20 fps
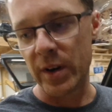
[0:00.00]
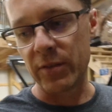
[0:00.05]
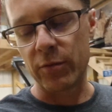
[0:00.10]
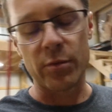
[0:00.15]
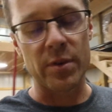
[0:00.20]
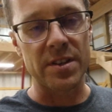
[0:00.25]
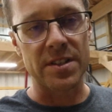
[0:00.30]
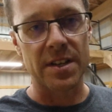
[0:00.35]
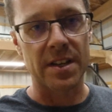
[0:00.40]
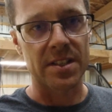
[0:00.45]
whatever
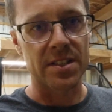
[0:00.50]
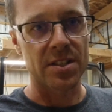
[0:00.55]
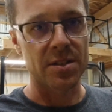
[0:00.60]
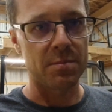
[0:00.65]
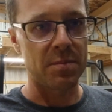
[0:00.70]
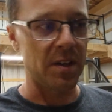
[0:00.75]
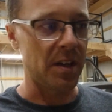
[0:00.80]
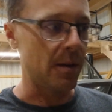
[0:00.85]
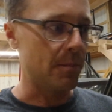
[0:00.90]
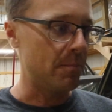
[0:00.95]
reason, I was
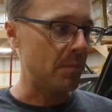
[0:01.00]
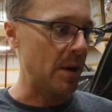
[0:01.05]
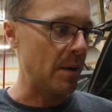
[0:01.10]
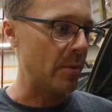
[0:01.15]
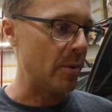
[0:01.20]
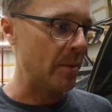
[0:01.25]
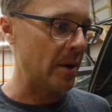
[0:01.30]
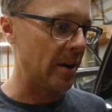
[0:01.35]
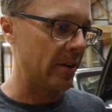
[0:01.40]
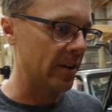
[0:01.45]
just being a
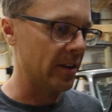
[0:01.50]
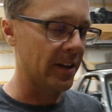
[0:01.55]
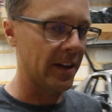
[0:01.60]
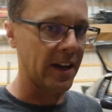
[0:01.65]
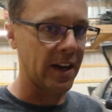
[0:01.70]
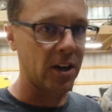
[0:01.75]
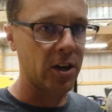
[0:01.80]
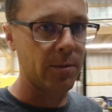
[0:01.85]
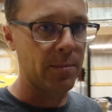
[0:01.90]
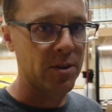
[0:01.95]
bum about it.
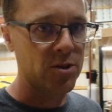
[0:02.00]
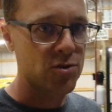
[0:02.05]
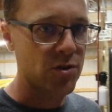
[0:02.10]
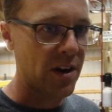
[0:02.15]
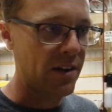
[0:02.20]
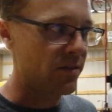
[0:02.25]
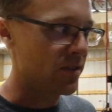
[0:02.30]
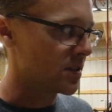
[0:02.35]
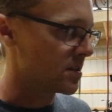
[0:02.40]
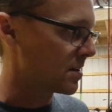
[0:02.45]
Like, I could have been
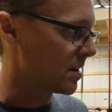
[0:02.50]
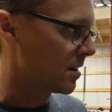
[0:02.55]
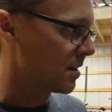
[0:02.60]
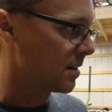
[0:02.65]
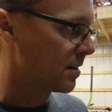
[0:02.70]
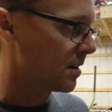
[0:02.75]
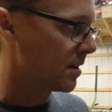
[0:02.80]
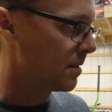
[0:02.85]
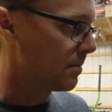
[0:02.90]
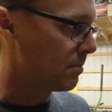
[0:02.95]
driving this
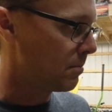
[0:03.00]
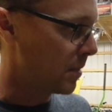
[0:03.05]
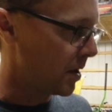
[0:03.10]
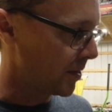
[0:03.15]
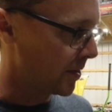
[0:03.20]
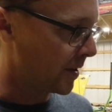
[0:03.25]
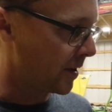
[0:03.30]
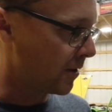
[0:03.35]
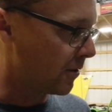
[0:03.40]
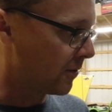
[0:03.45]
car a
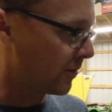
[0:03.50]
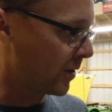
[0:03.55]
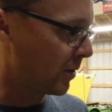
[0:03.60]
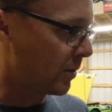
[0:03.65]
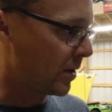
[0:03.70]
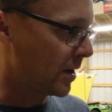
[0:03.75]
month ago if I